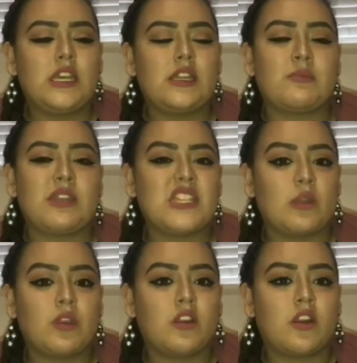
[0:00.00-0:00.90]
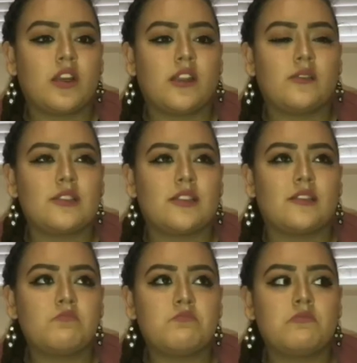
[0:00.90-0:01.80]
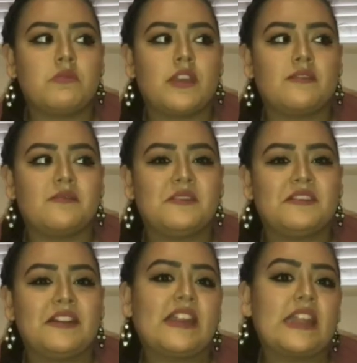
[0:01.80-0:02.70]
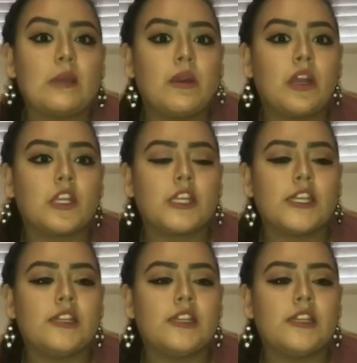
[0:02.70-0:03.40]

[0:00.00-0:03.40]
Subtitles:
like my stomach hurt, and I was like, well, I think I'm hungry.